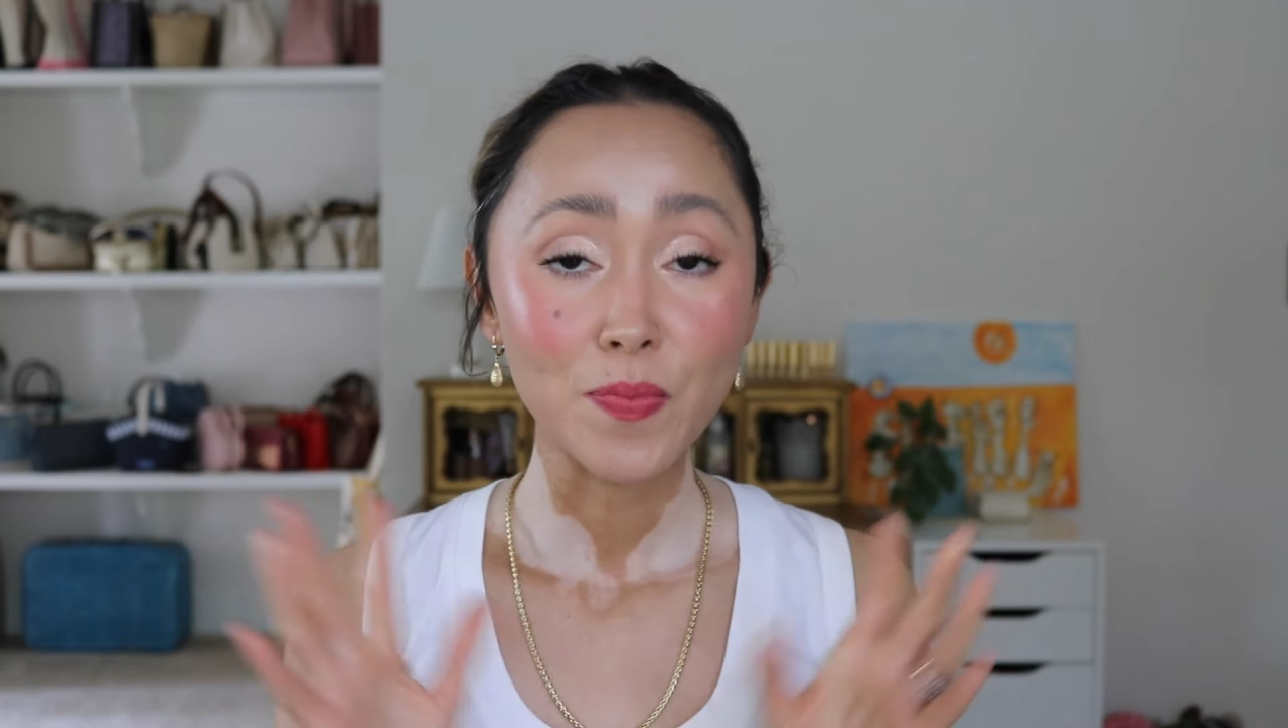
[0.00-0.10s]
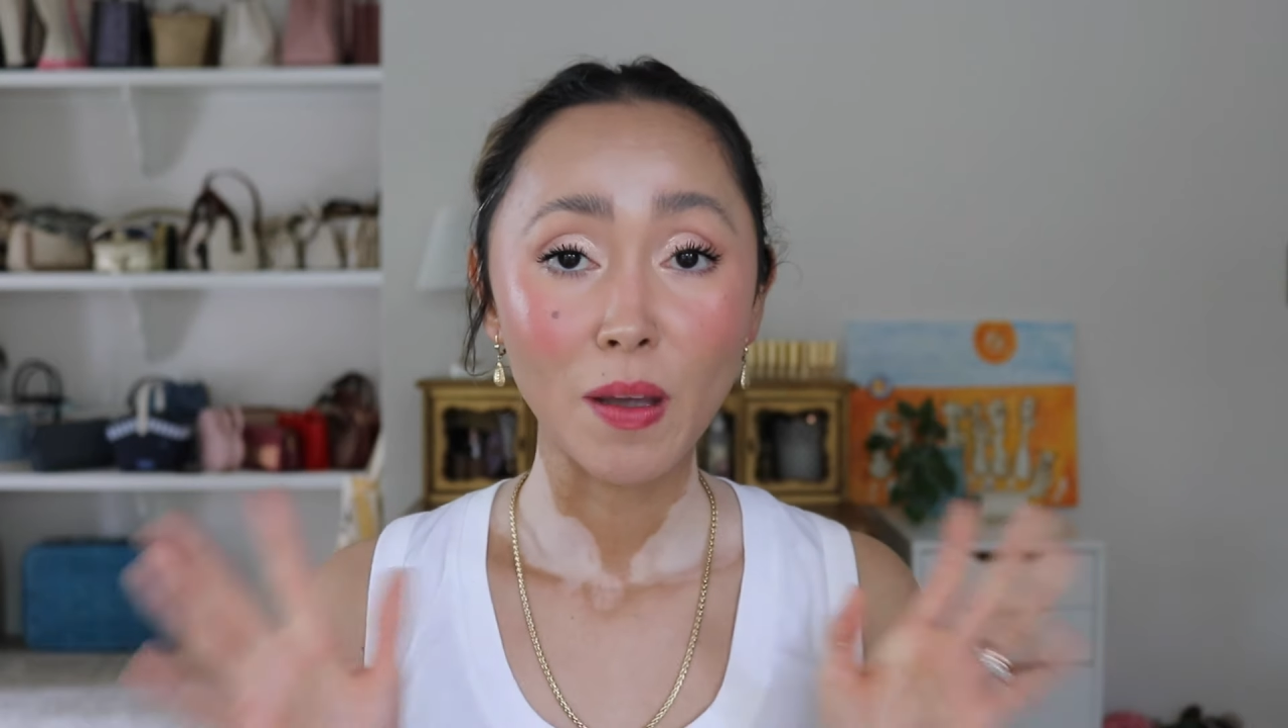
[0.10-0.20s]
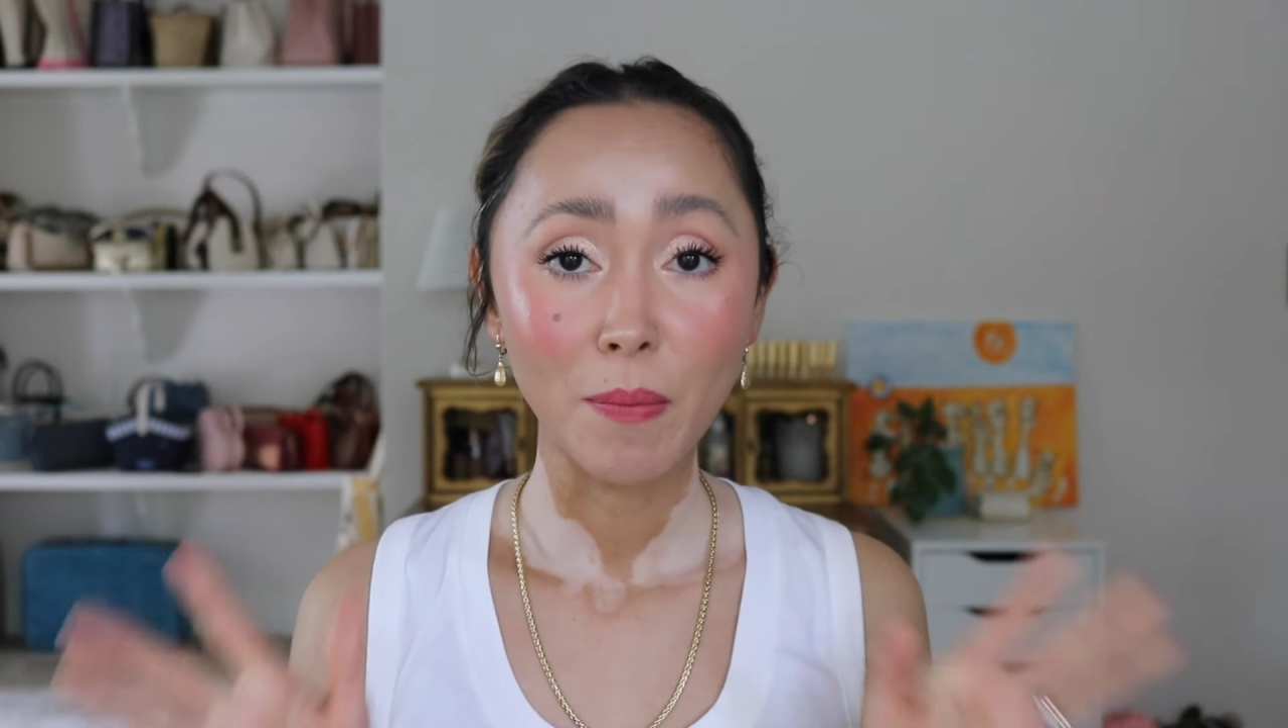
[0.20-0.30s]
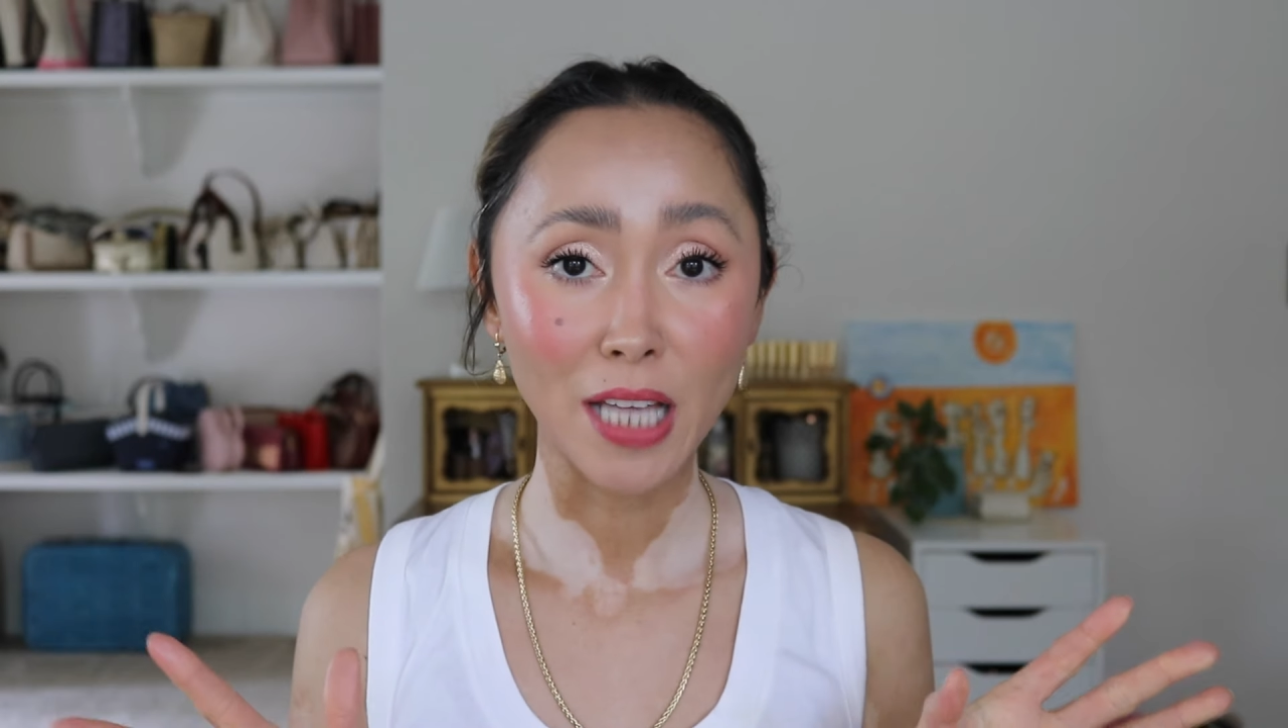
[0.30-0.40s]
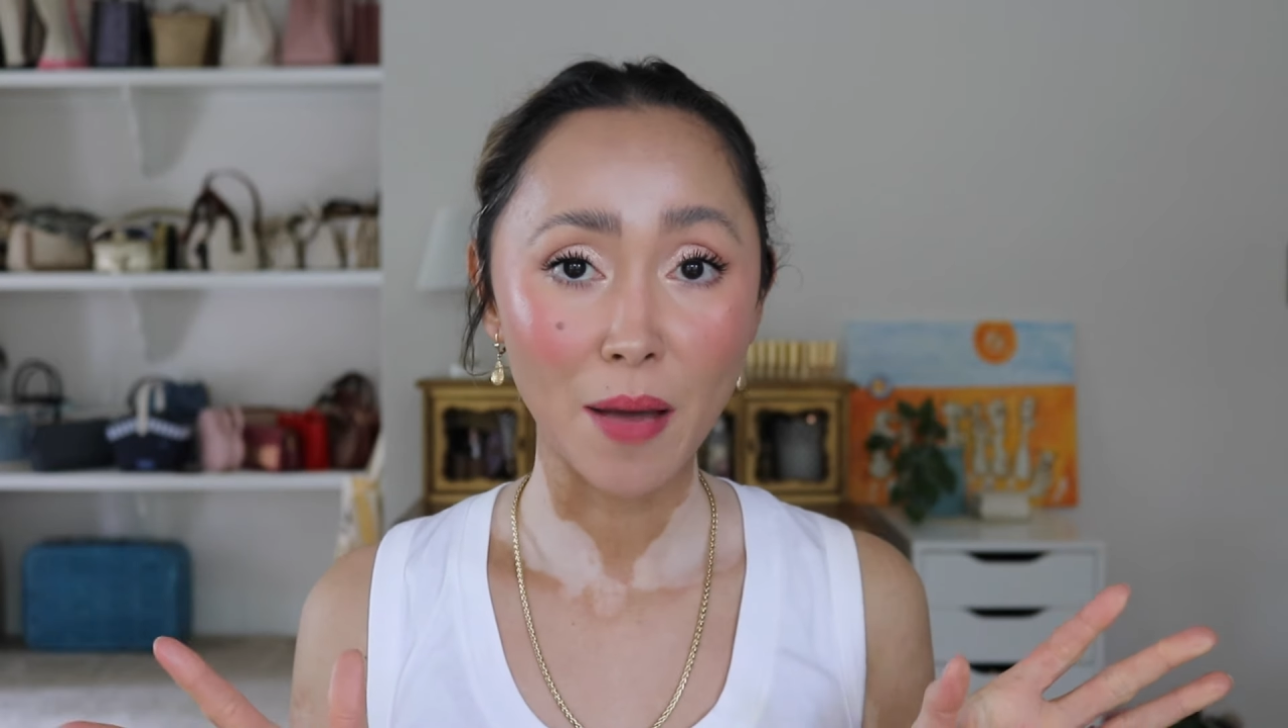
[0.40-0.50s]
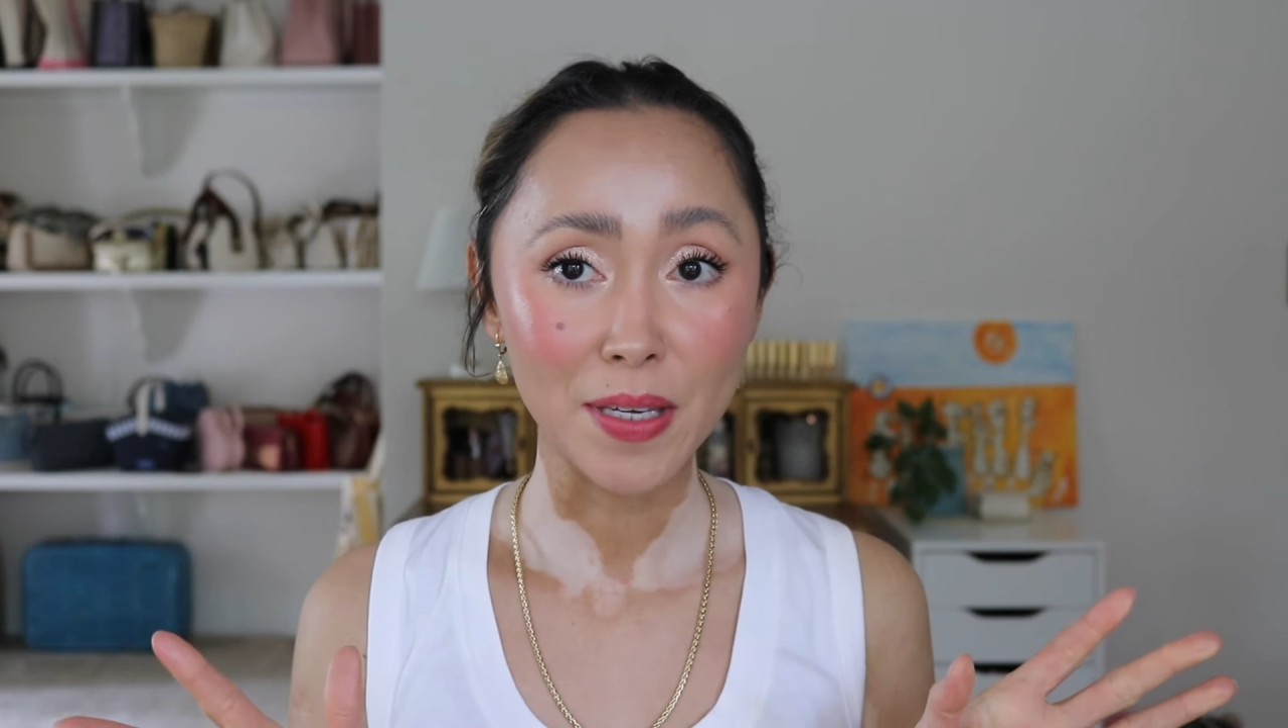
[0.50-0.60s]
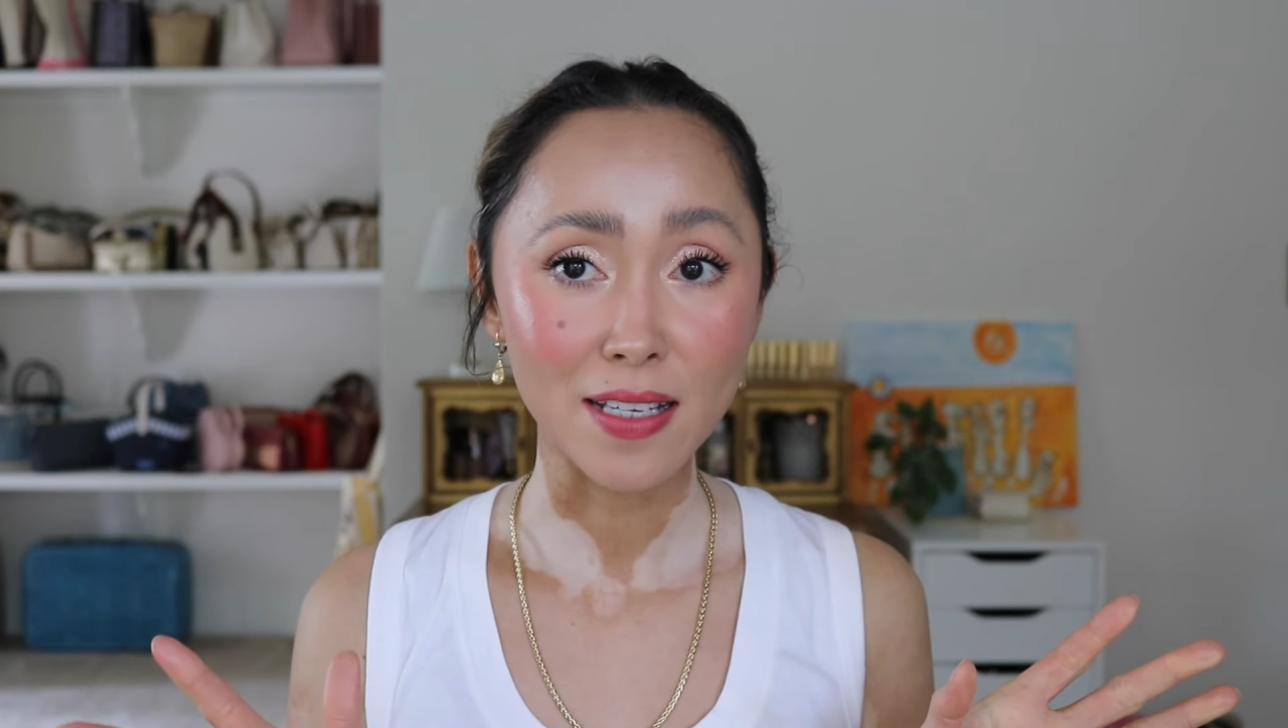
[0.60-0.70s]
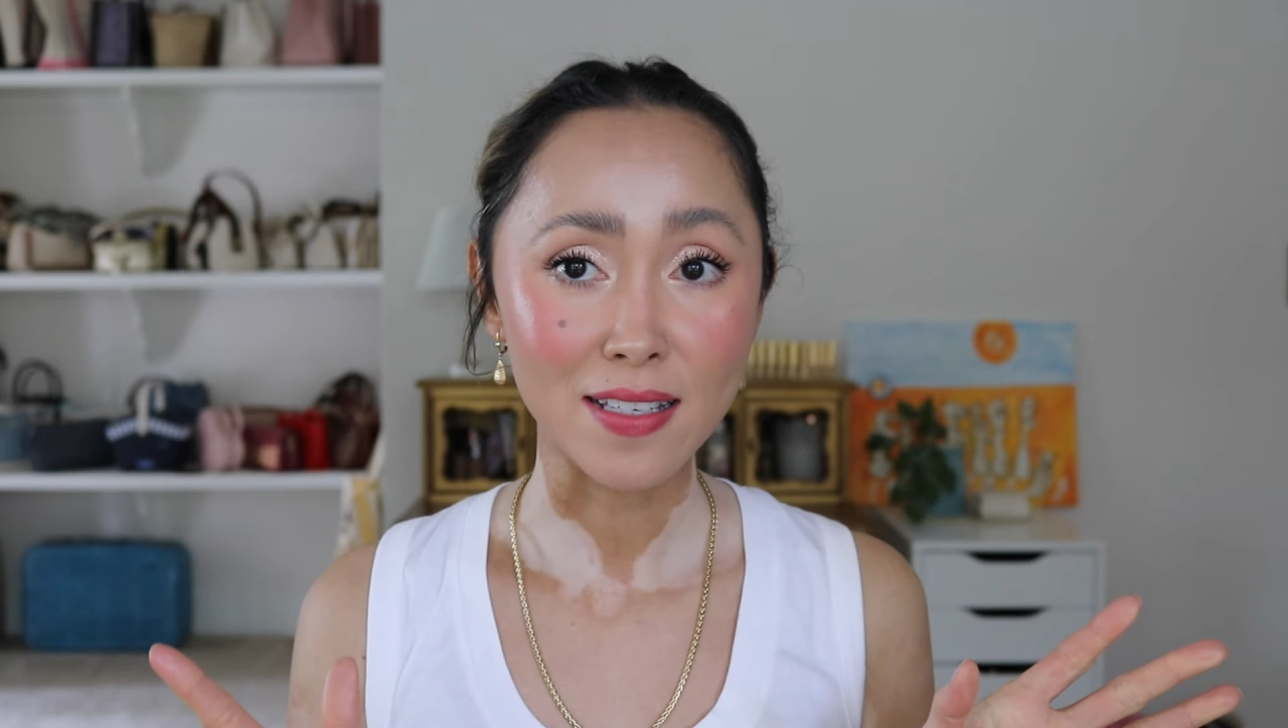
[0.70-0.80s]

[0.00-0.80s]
But that being